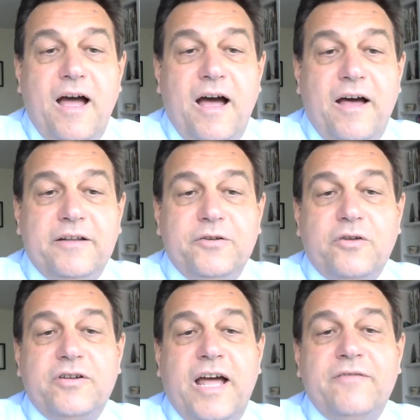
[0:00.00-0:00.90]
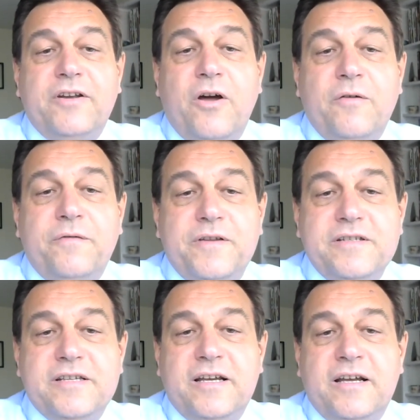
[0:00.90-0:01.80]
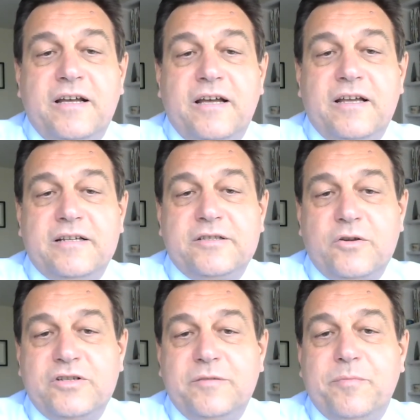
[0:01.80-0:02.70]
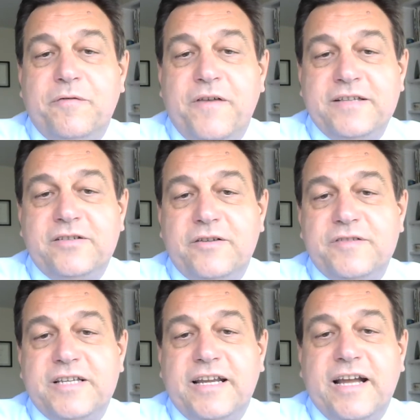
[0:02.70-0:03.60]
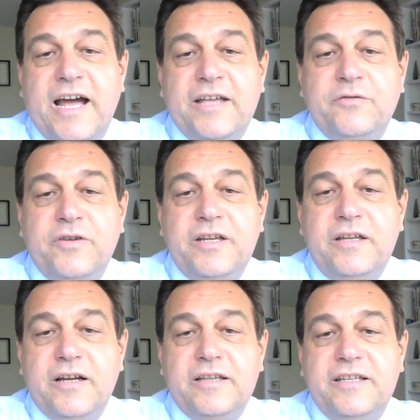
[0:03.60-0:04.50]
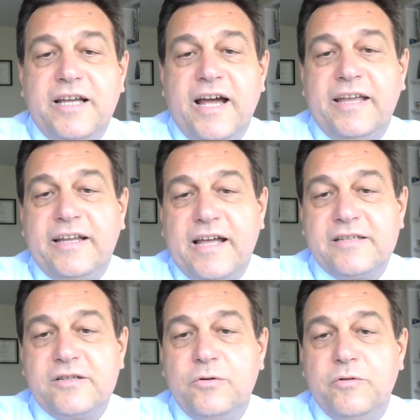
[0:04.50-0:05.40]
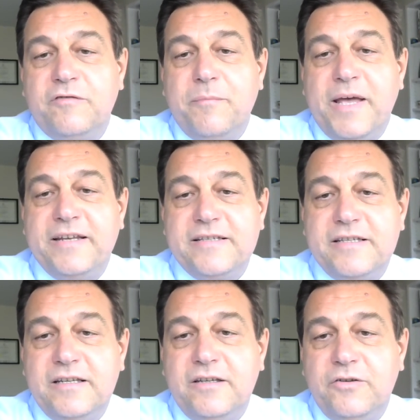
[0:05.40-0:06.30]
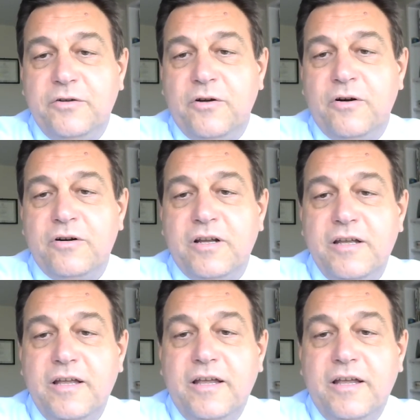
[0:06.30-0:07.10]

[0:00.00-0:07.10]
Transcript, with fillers: Uh, Dr. Ivanov is an Associate Professor of Psychiatry at the Icahn School of Medicine in New York,